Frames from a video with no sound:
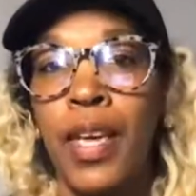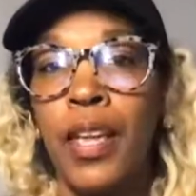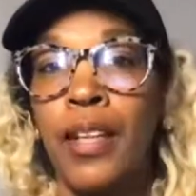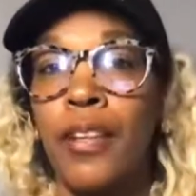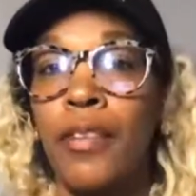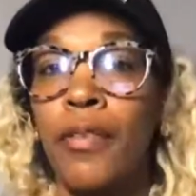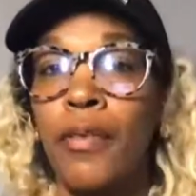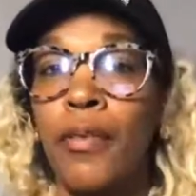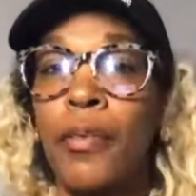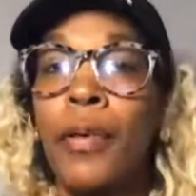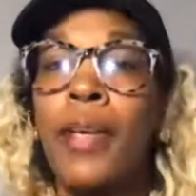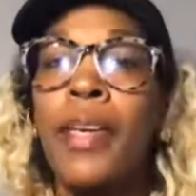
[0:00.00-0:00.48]
And
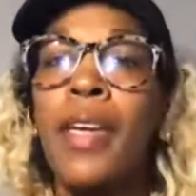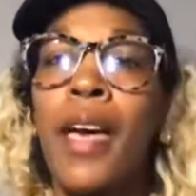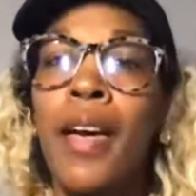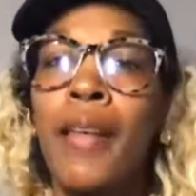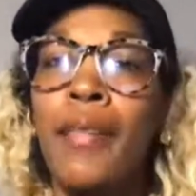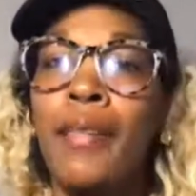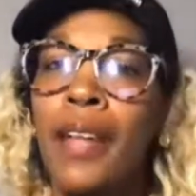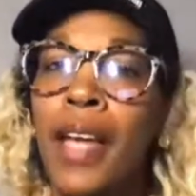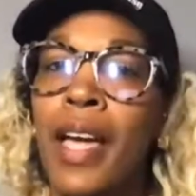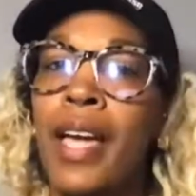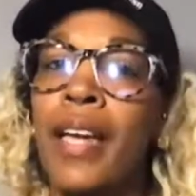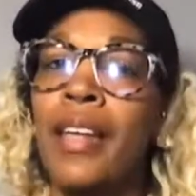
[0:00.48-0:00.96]
if we
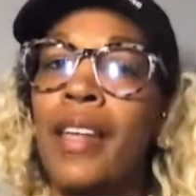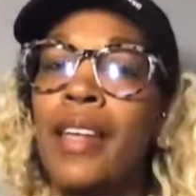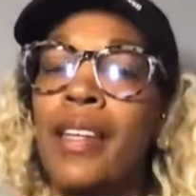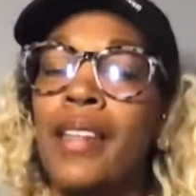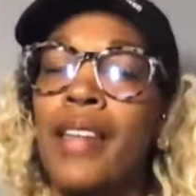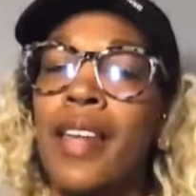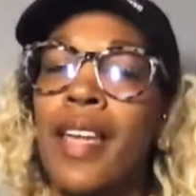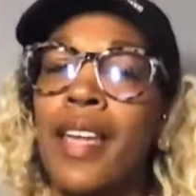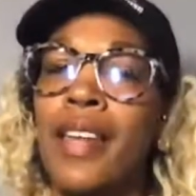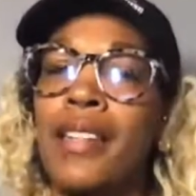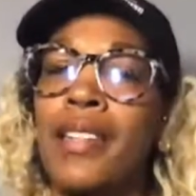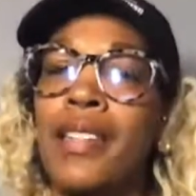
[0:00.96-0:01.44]
have not
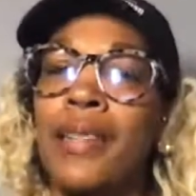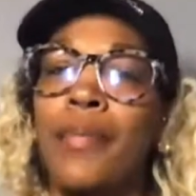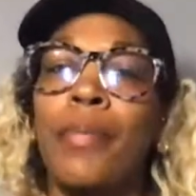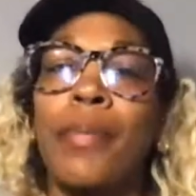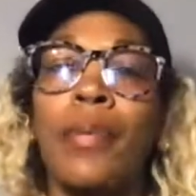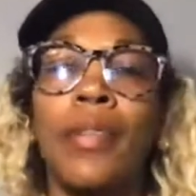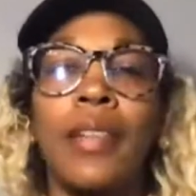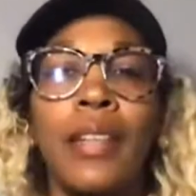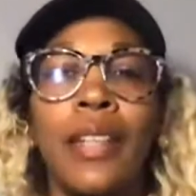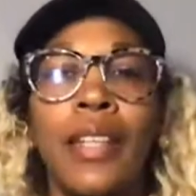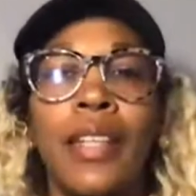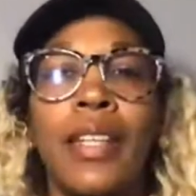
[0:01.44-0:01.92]
connected,
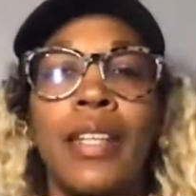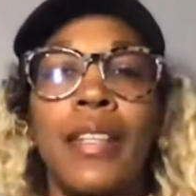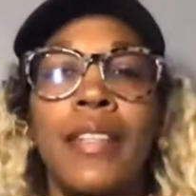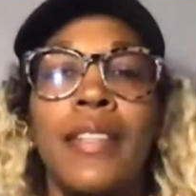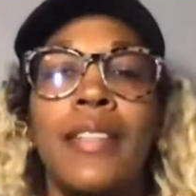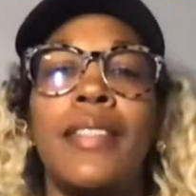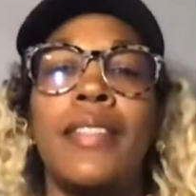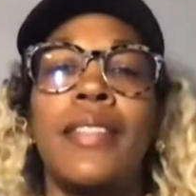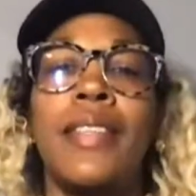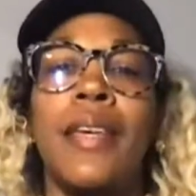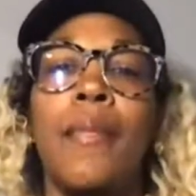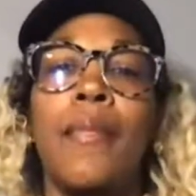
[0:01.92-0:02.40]

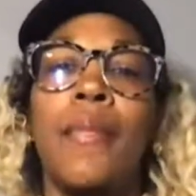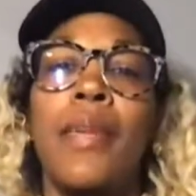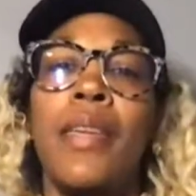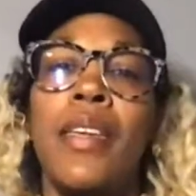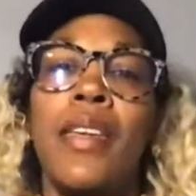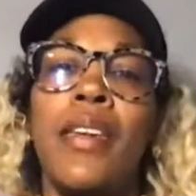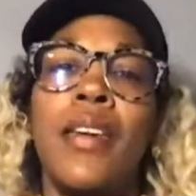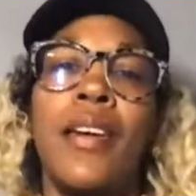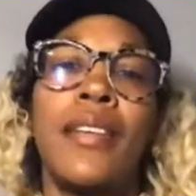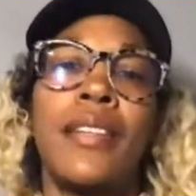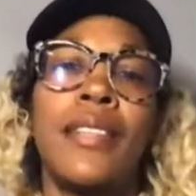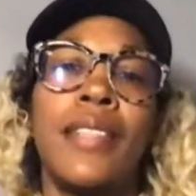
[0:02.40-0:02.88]
please send
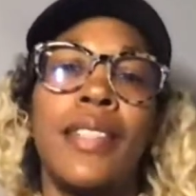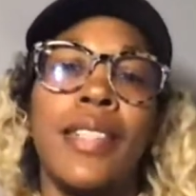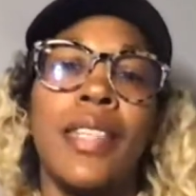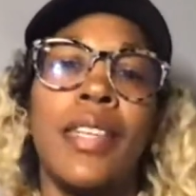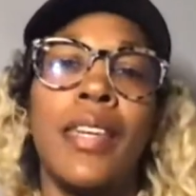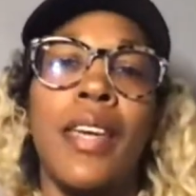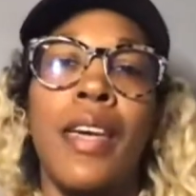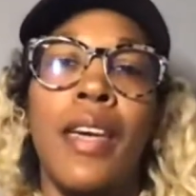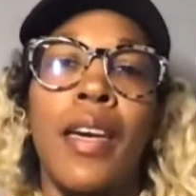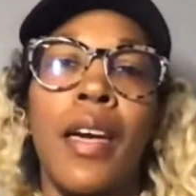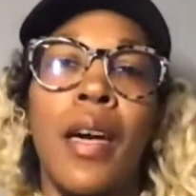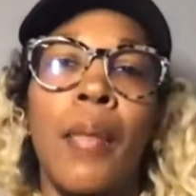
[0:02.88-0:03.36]
me a
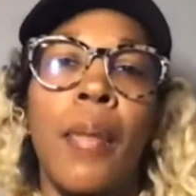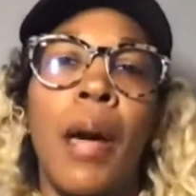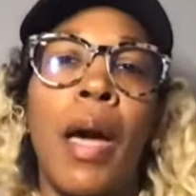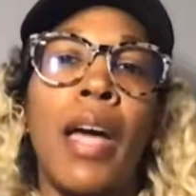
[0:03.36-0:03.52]
DM.